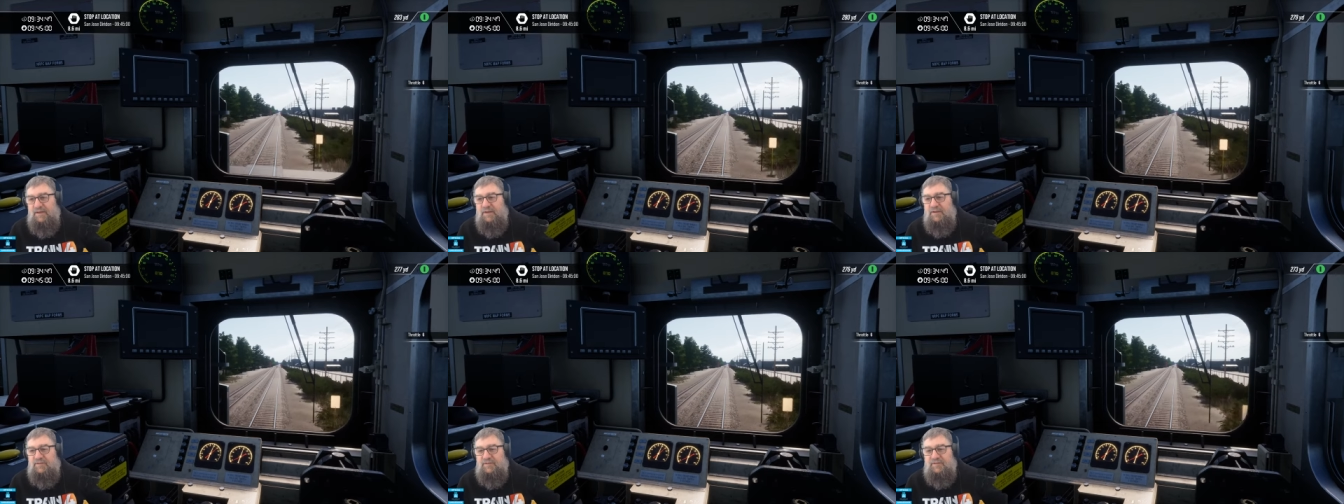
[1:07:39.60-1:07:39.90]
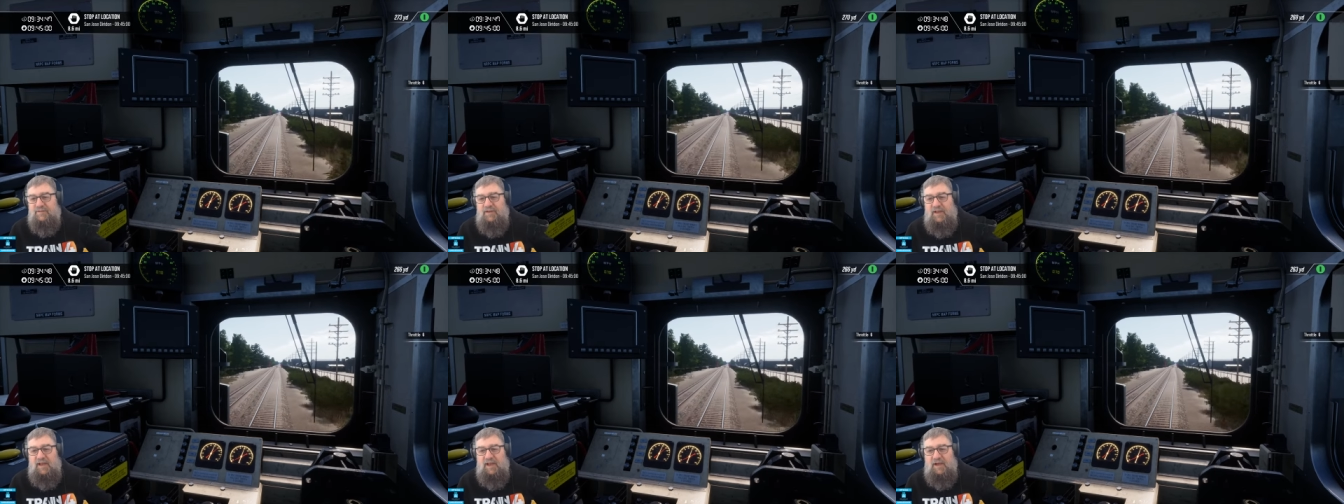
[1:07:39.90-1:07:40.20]

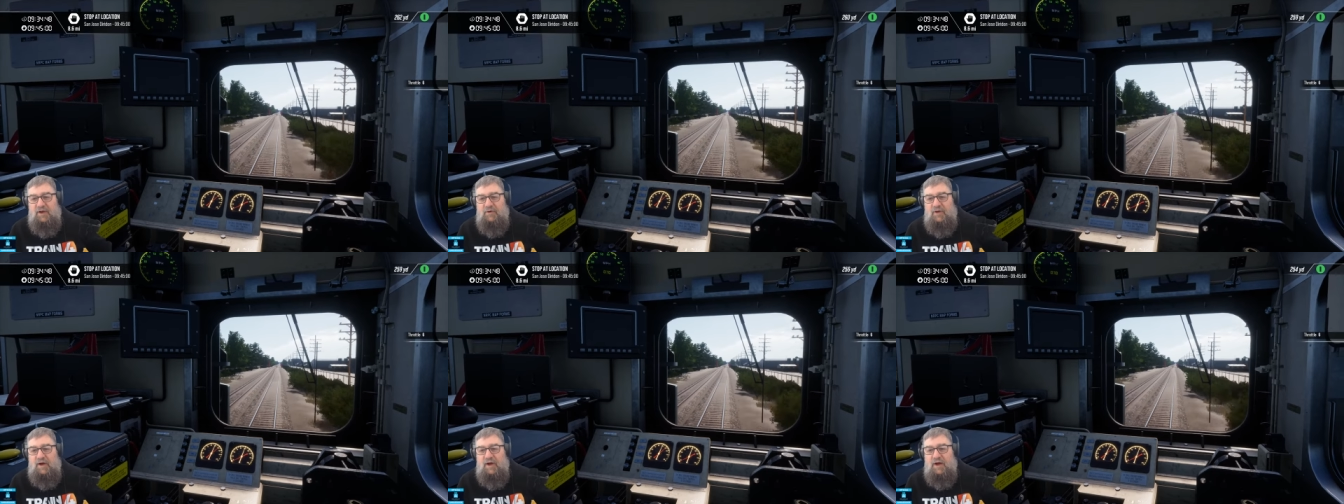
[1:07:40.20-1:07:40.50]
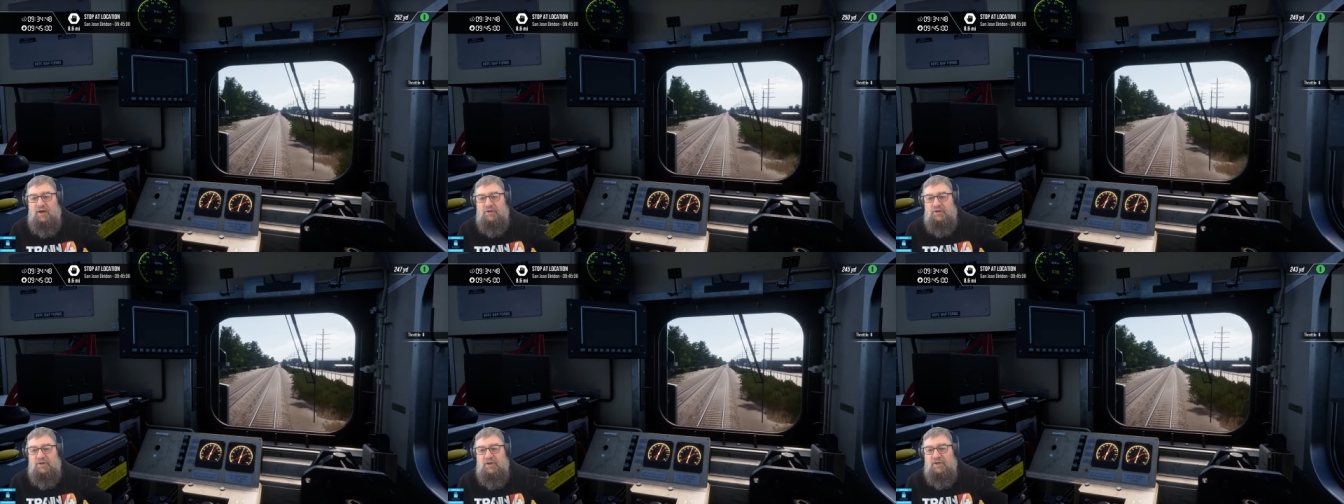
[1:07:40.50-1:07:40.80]
It's our
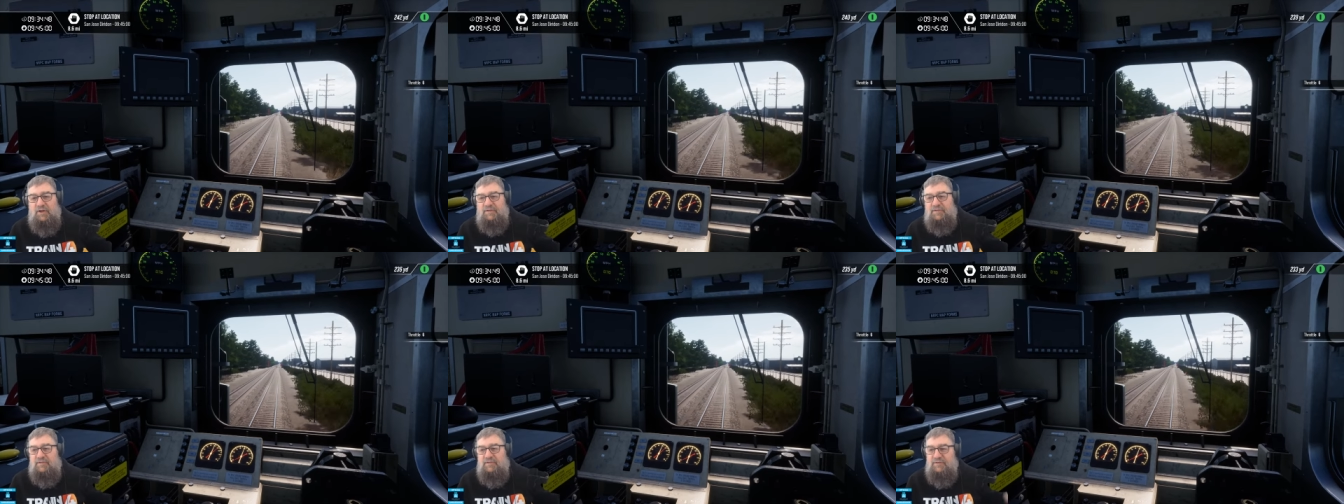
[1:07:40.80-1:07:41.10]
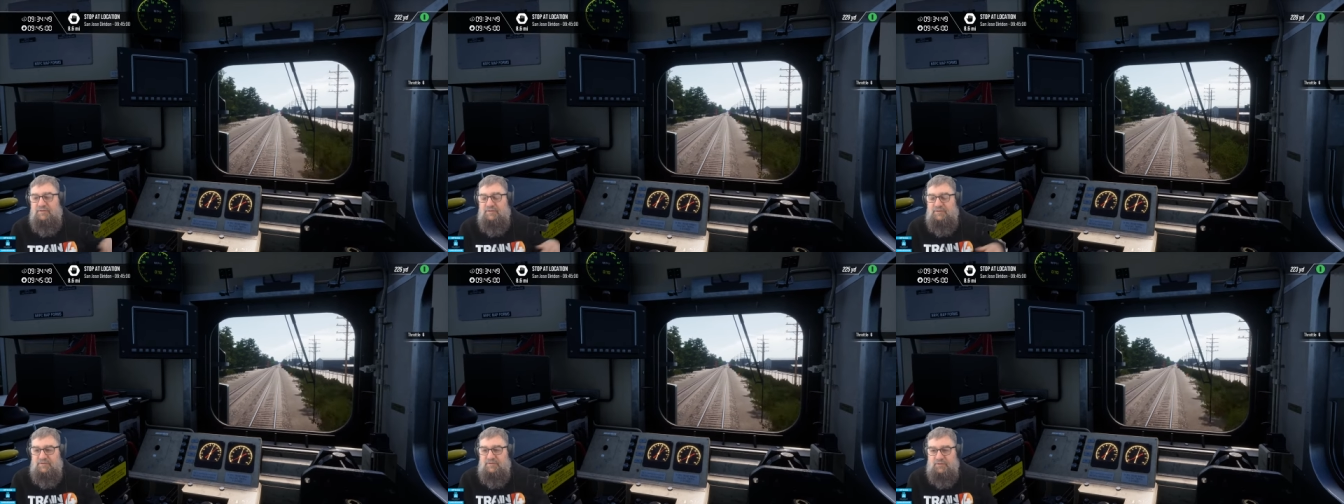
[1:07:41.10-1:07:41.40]
R-Class.
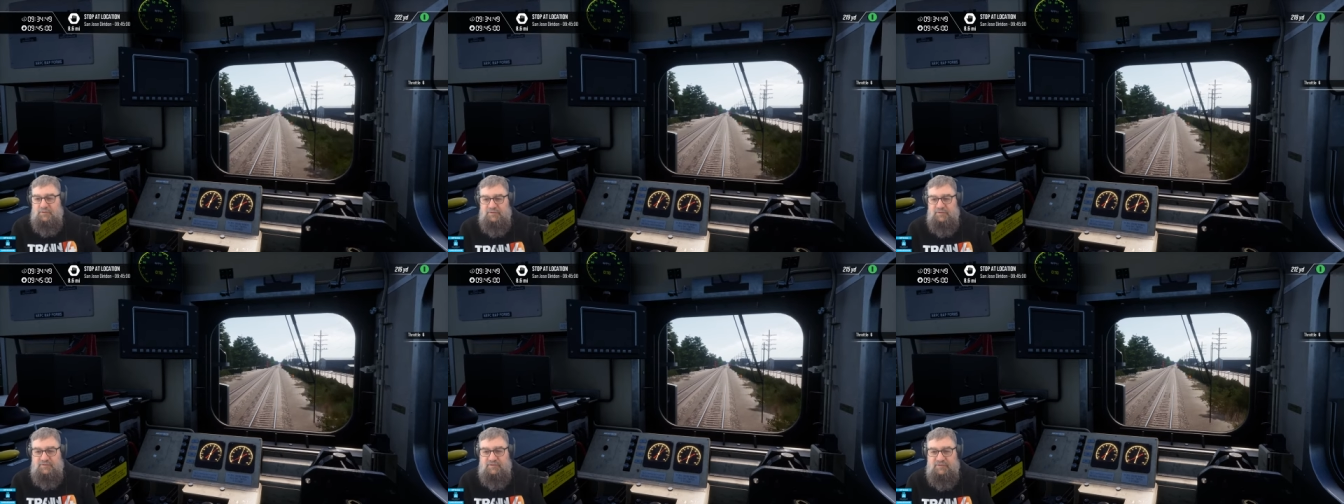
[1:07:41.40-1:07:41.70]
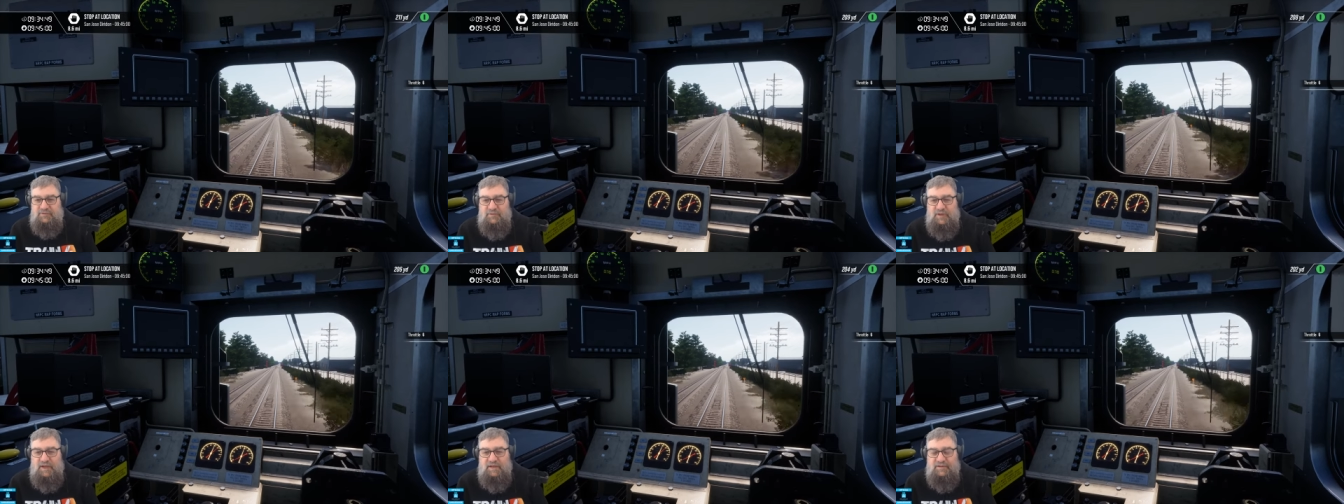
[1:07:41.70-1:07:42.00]
So
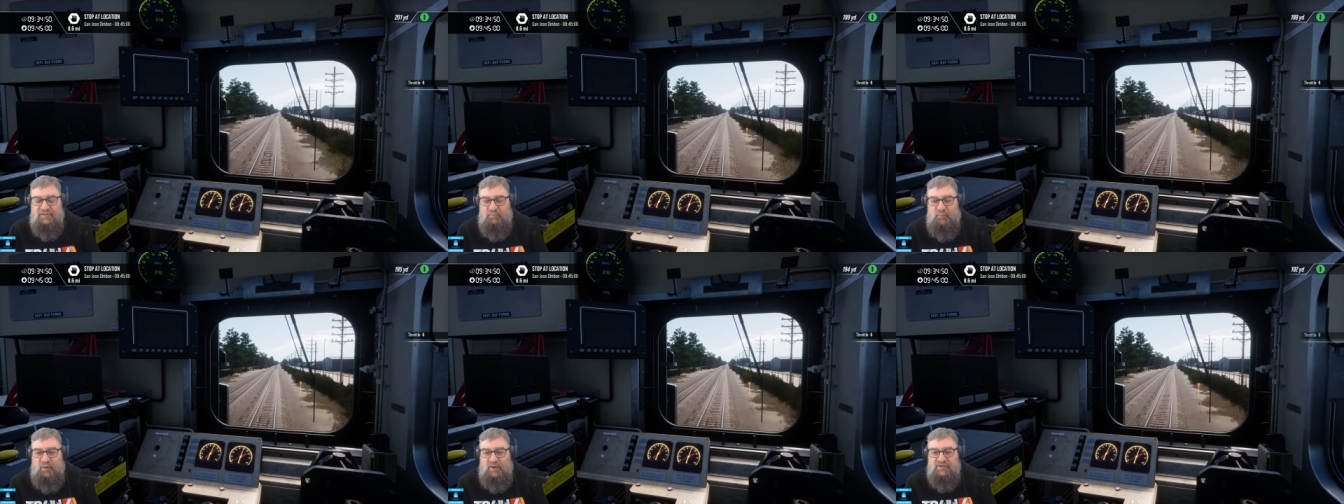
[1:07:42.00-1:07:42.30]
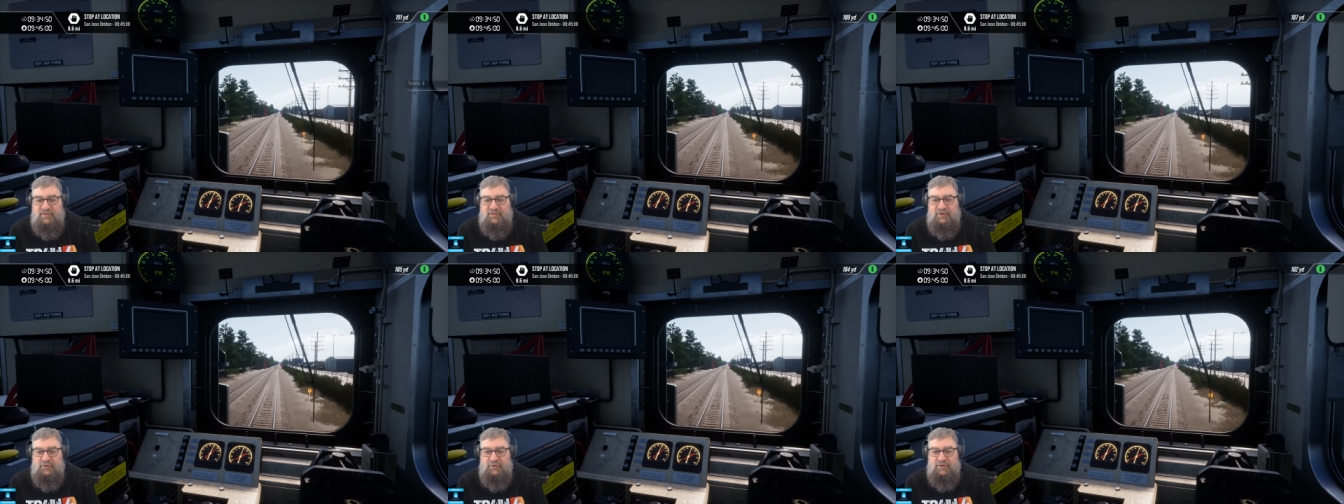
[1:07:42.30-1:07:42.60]
it's
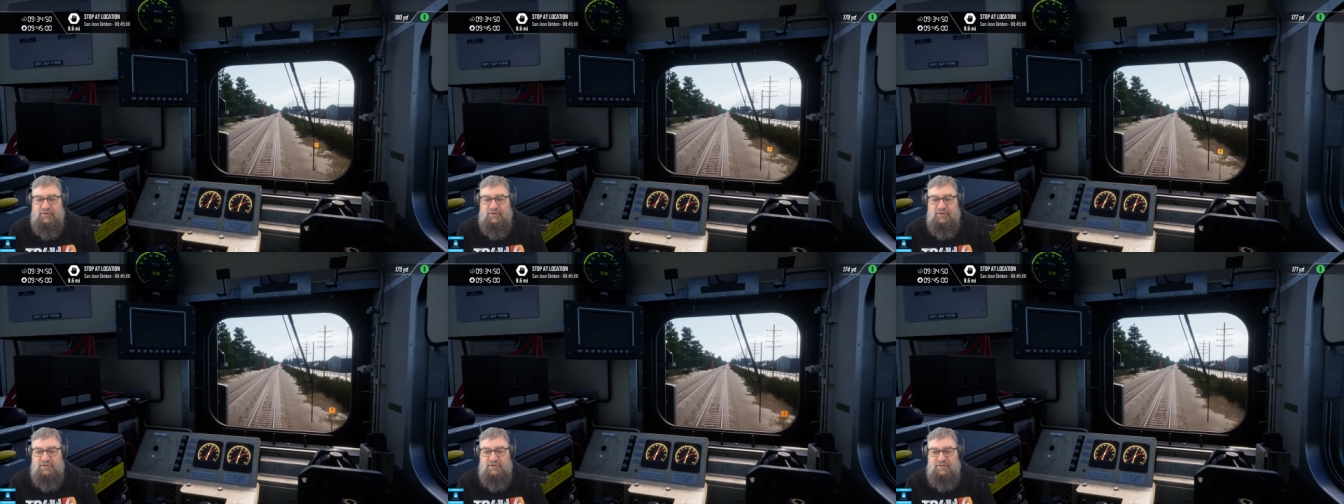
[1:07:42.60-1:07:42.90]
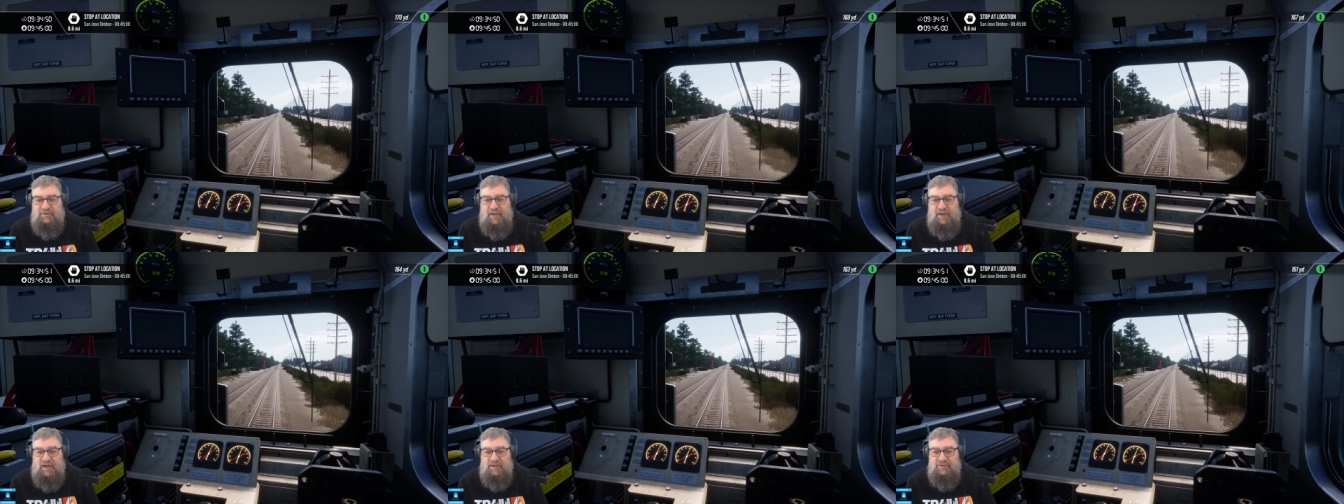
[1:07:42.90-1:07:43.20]
based on the
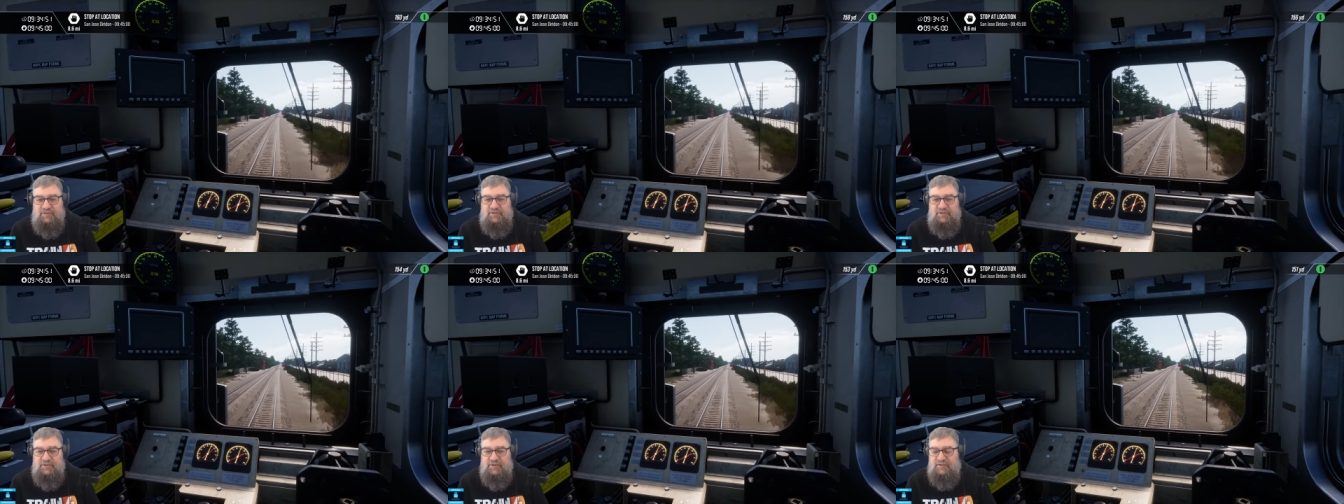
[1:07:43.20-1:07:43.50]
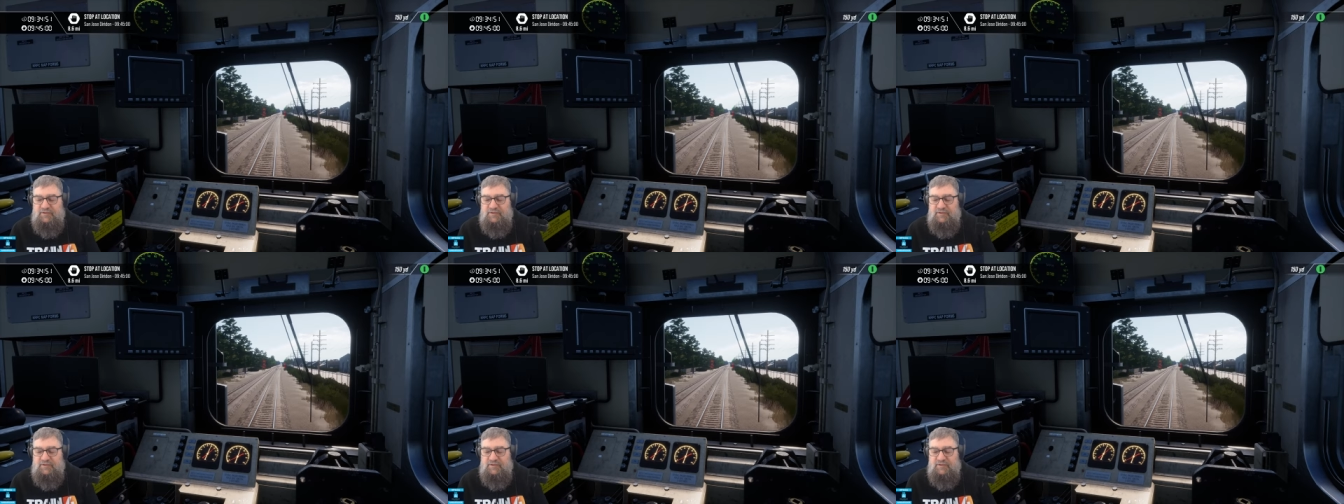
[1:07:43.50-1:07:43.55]
Hudson.